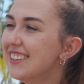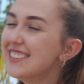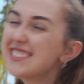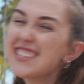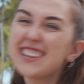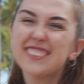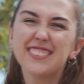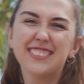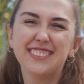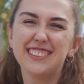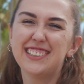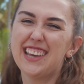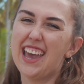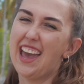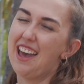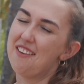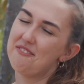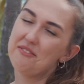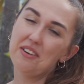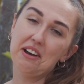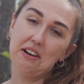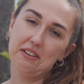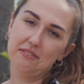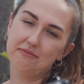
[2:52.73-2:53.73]
So yeah,
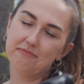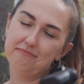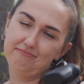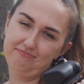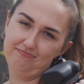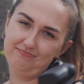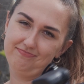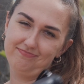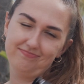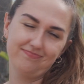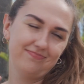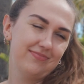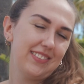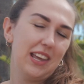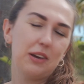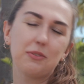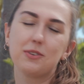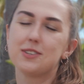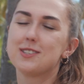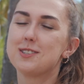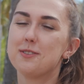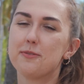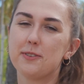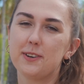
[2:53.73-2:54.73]
but they
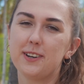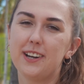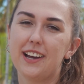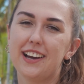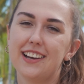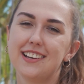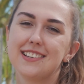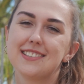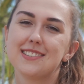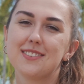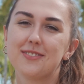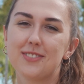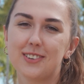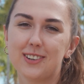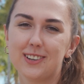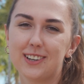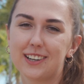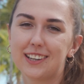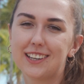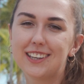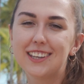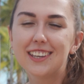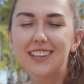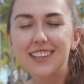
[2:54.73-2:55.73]
were super nice,
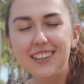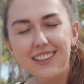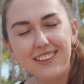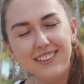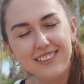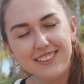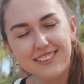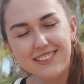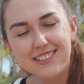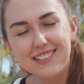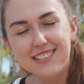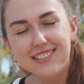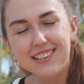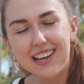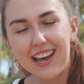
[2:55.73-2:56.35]
super cute,